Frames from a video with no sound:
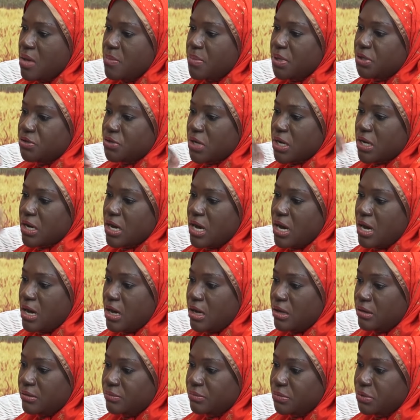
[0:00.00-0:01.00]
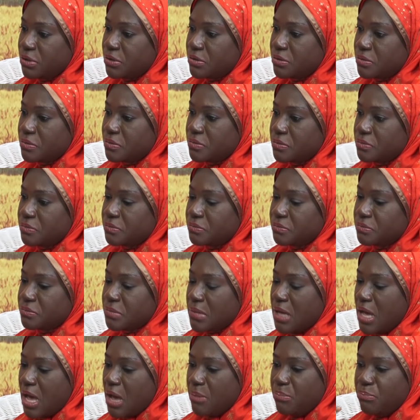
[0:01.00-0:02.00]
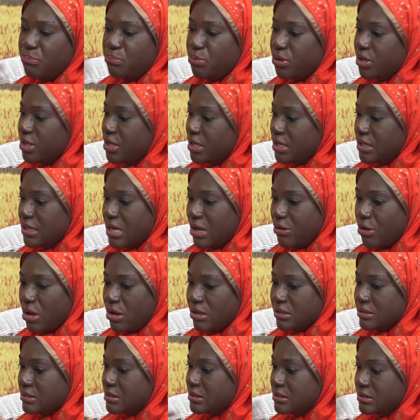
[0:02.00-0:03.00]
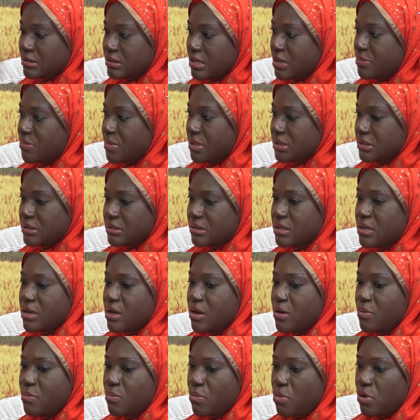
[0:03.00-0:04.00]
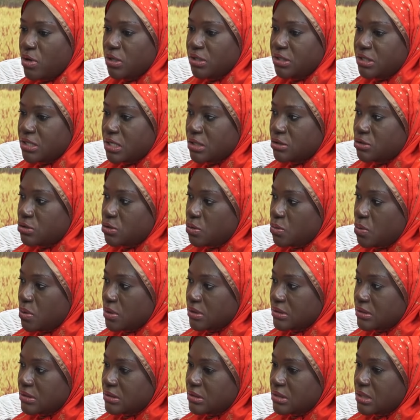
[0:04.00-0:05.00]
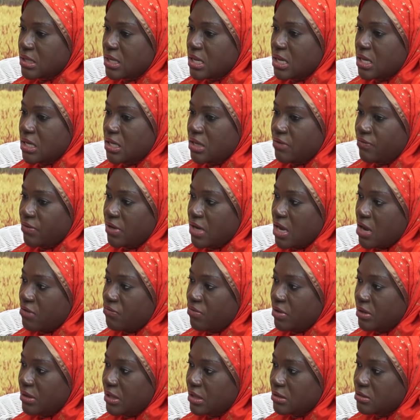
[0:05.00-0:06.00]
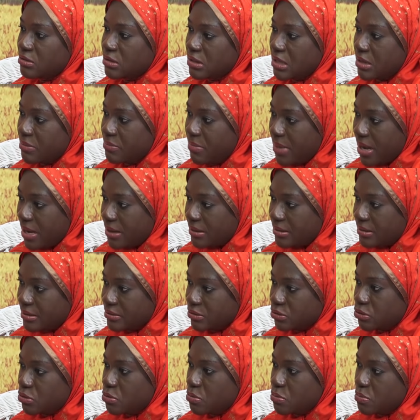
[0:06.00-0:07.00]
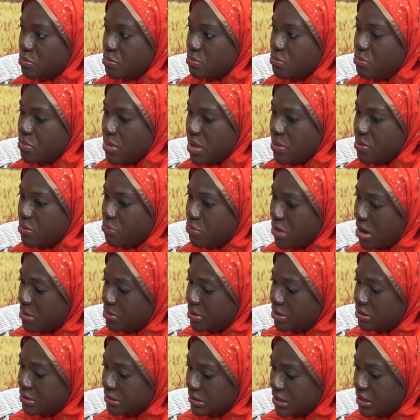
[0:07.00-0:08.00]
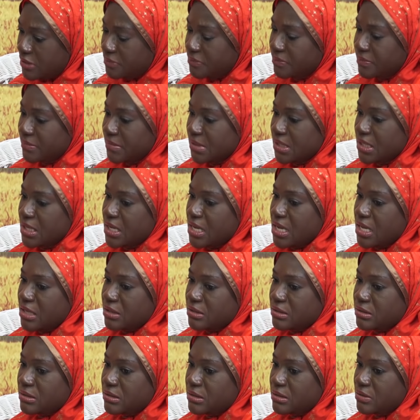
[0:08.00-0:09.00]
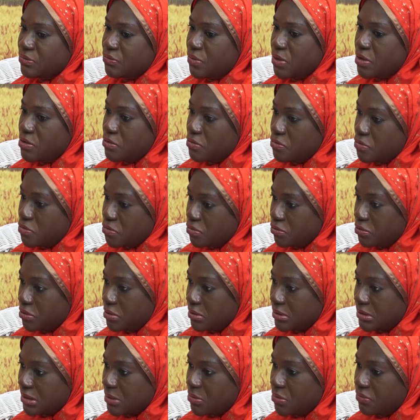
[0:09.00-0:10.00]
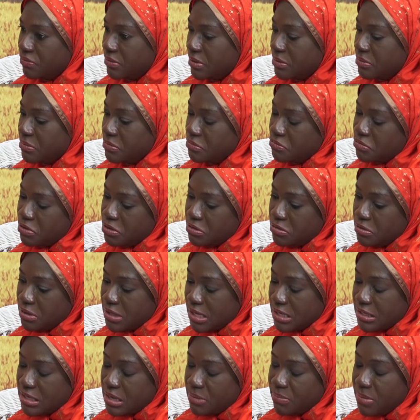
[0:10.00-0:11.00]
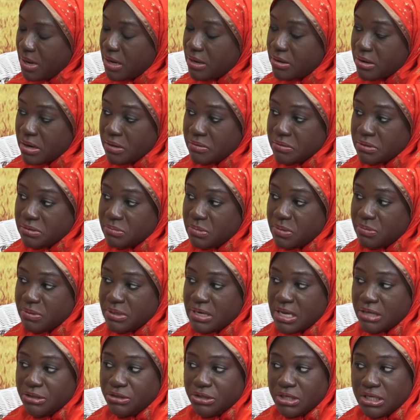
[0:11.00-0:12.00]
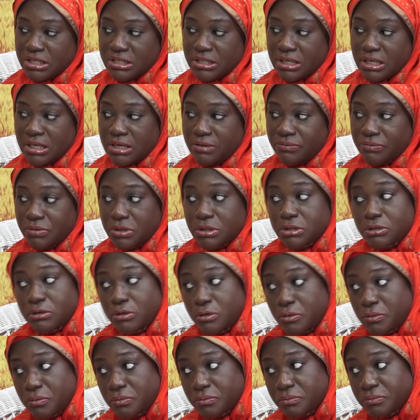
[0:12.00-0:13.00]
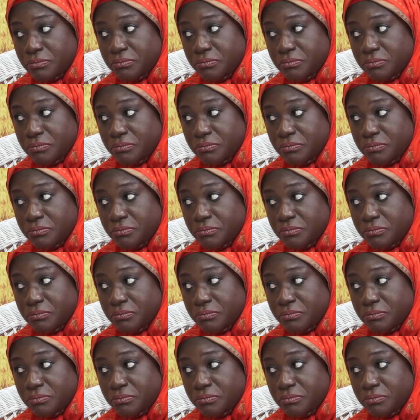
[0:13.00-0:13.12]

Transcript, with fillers: patriarchal, you know, upbringing? Our system is I, more geared towards giving everything to the man. So maybe probably you see, it's when you go to some of them when you look at their backgrounds, maybe the educational level is low,